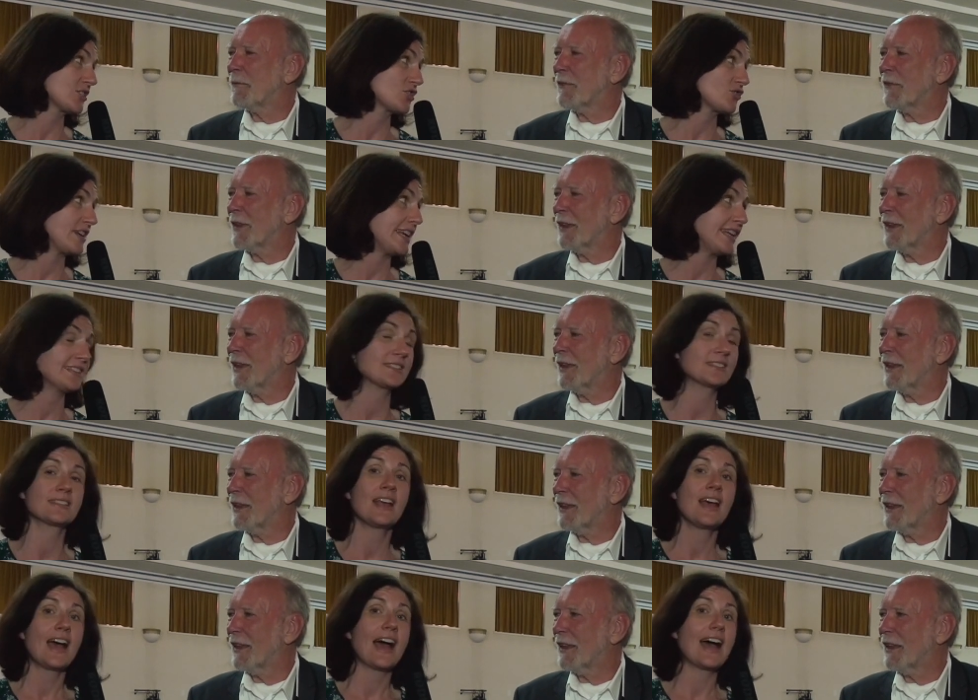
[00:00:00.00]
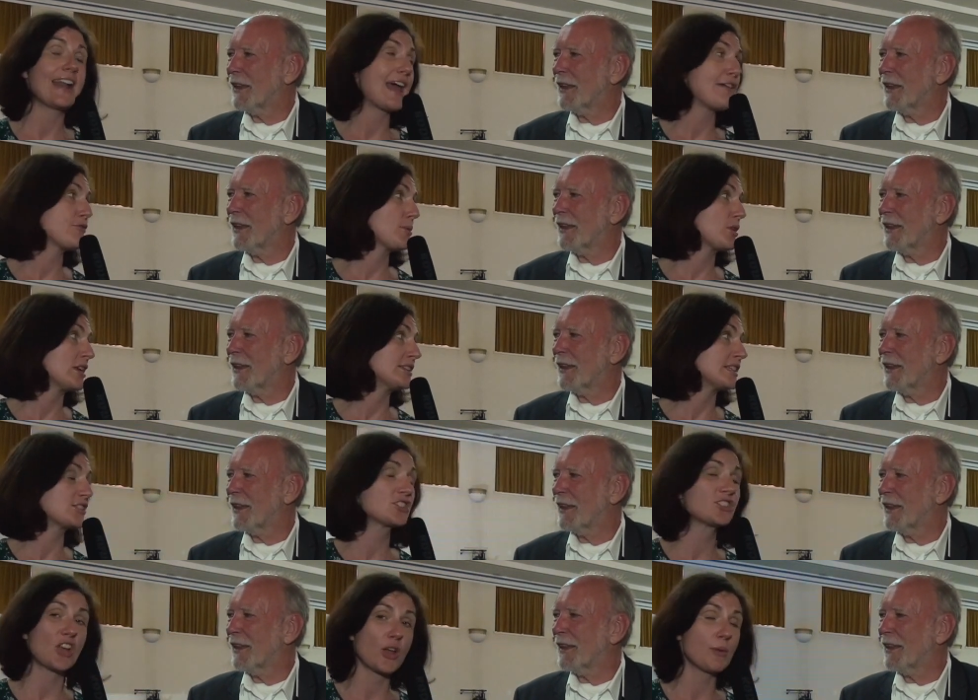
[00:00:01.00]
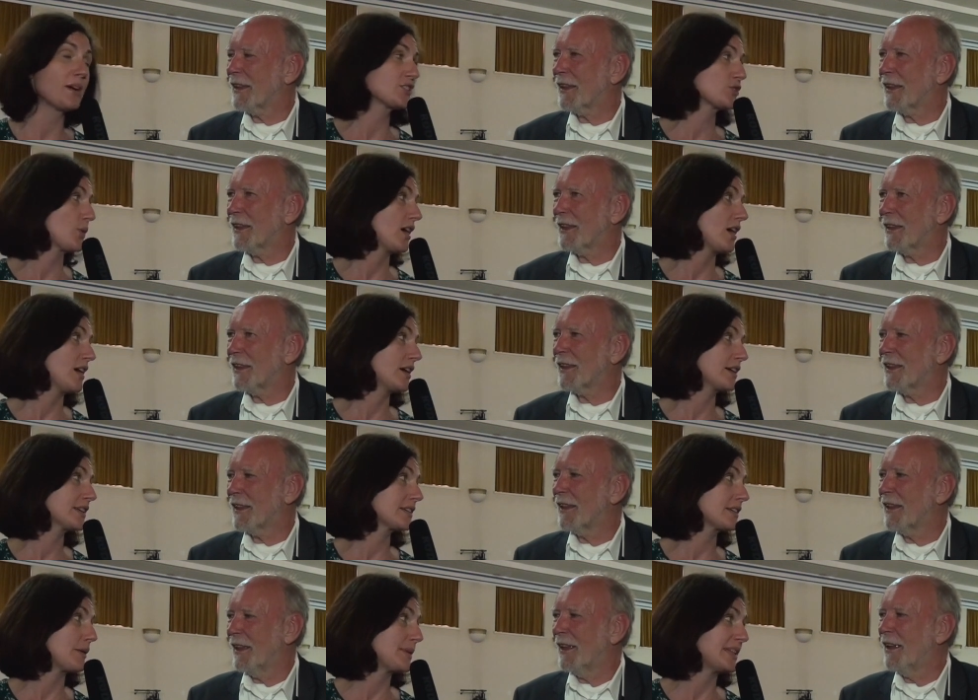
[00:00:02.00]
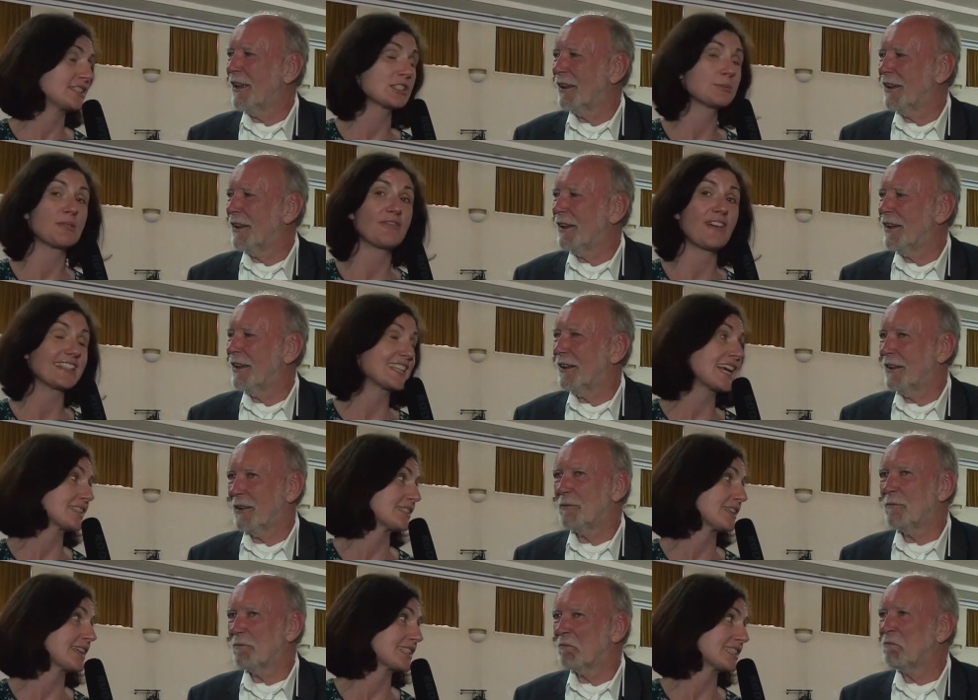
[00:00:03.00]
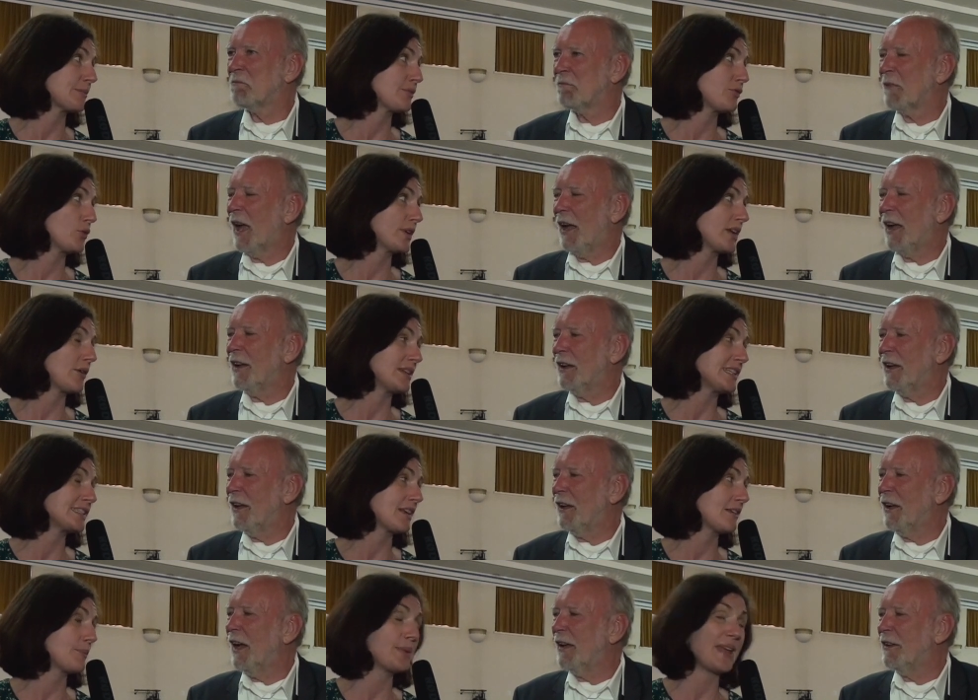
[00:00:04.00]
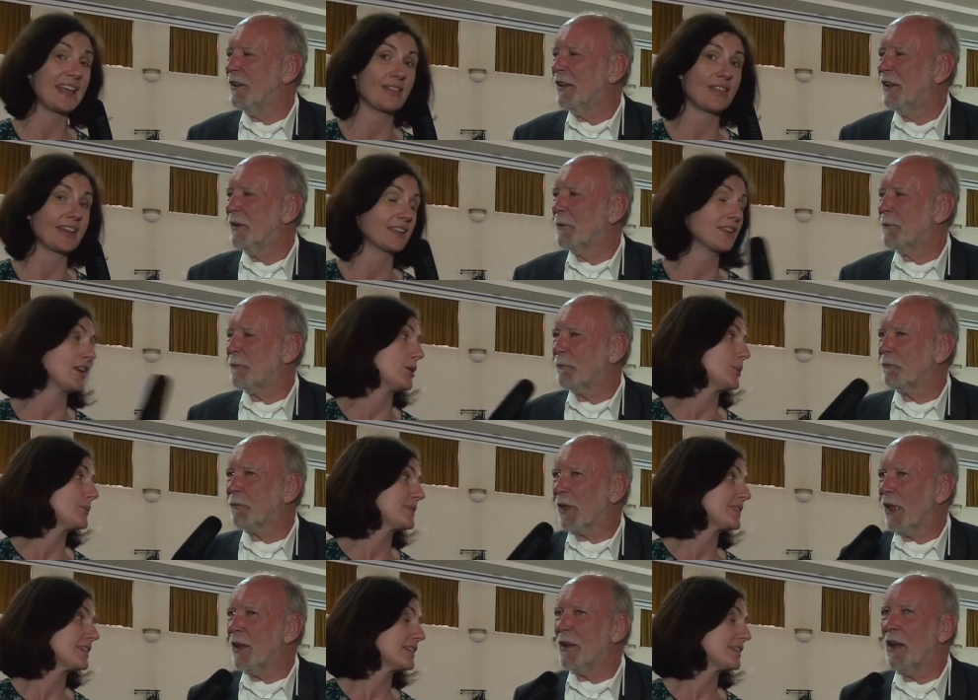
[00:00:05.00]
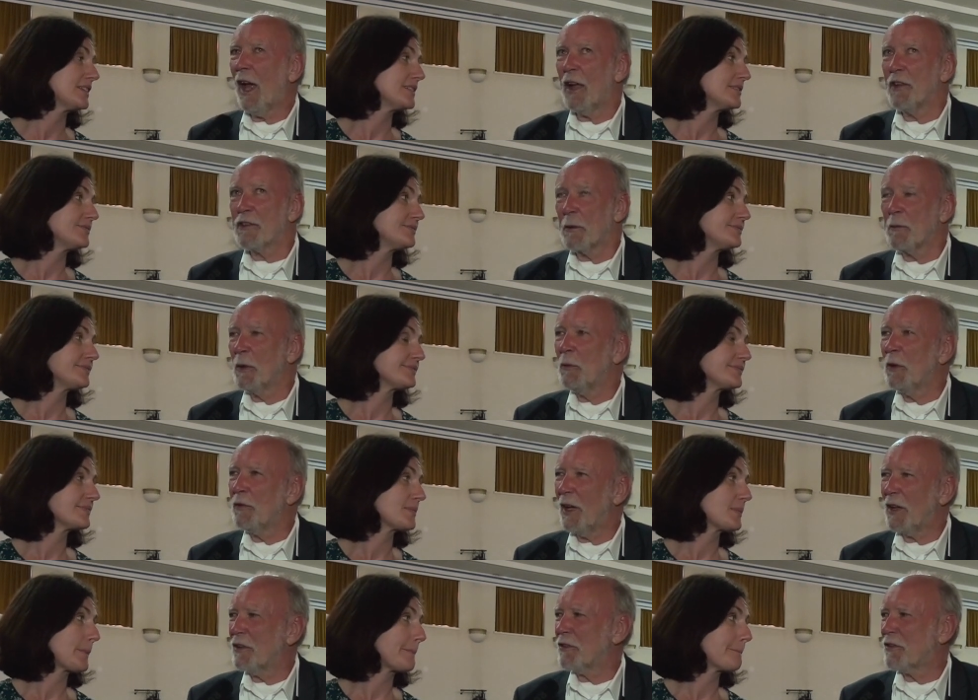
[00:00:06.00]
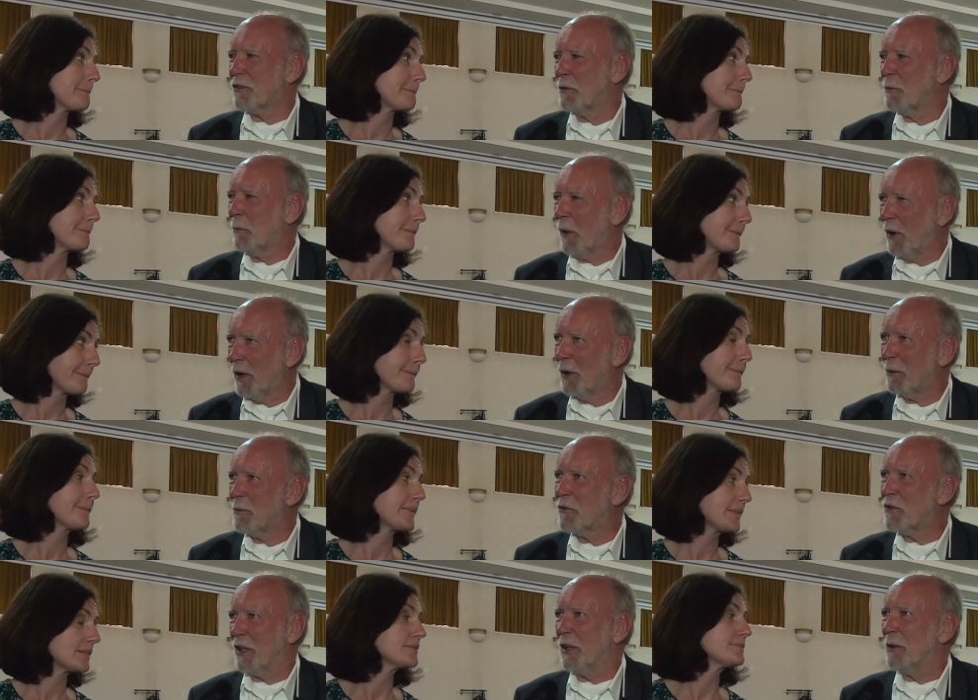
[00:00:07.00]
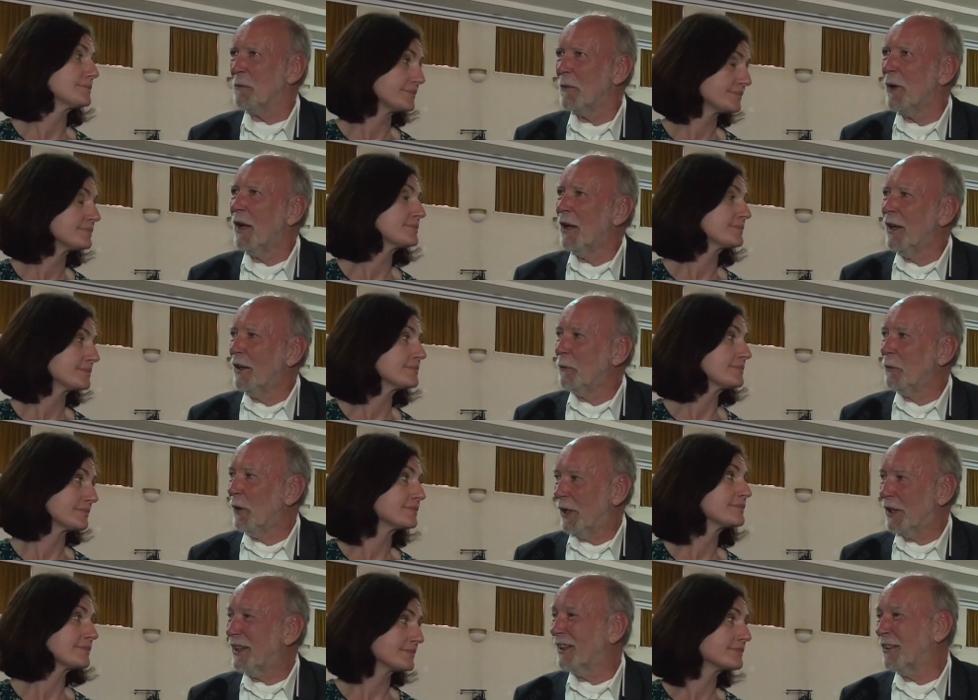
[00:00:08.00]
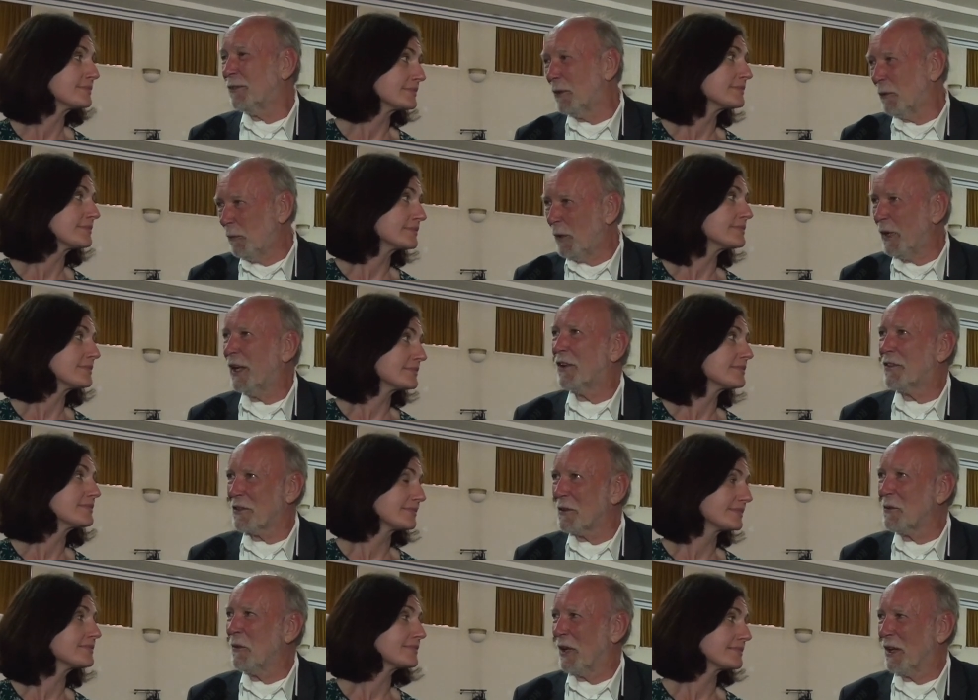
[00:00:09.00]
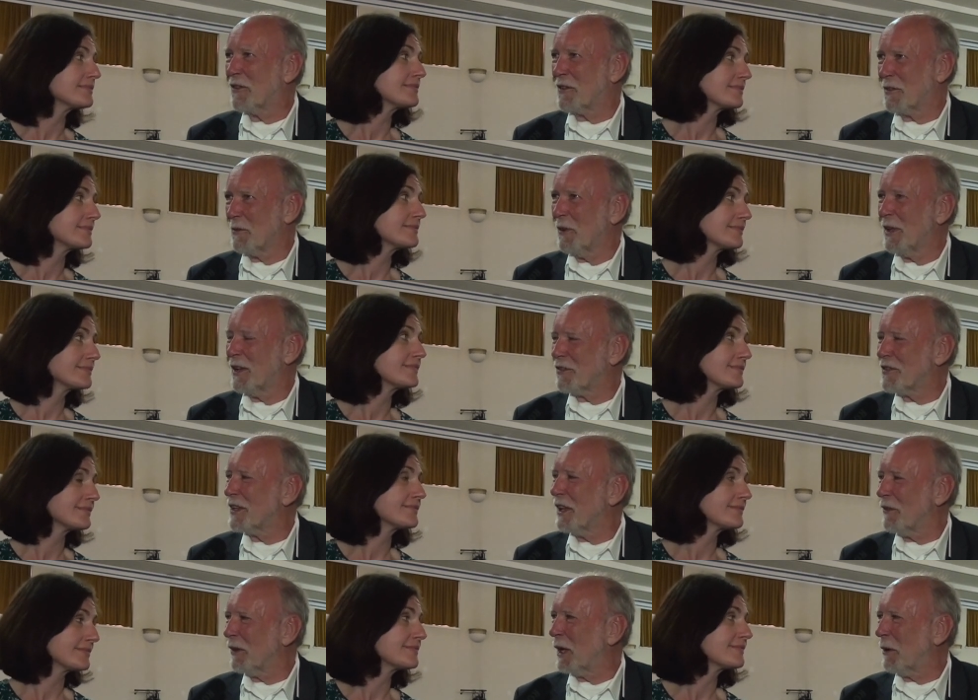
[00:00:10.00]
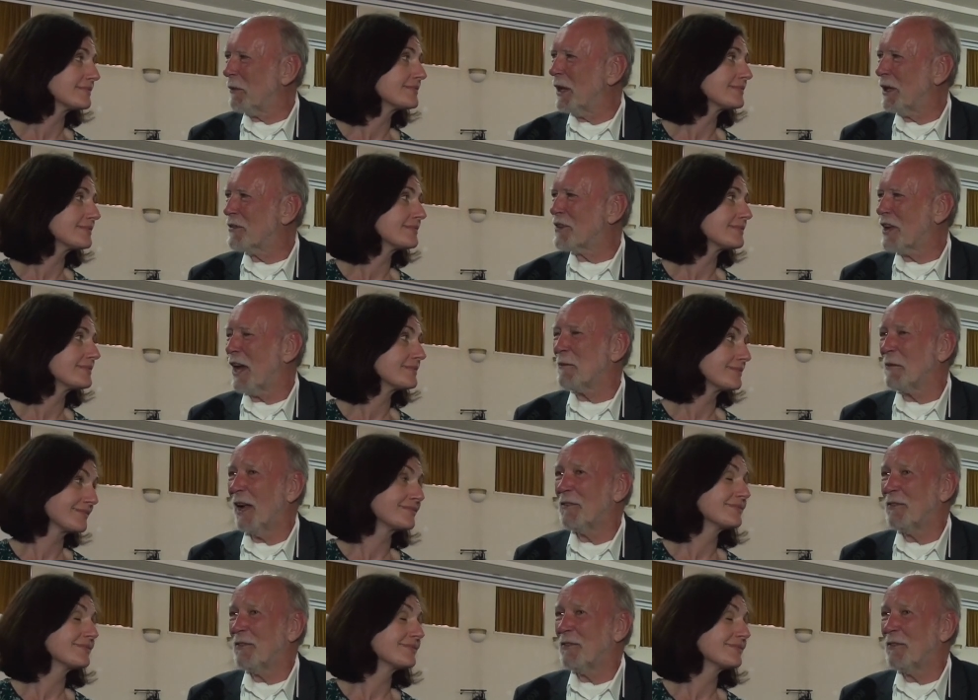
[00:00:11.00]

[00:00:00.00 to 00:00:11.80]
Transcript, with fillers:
Speaker 1: the streets and everybody who did so much work. I mean, it's just been fantastic, hasn't it? Before we go, we need to say big thank you.
Speaker 2: It has. I mean, we've had a superb team working for weeks and weeks and weeks and giving up their time. And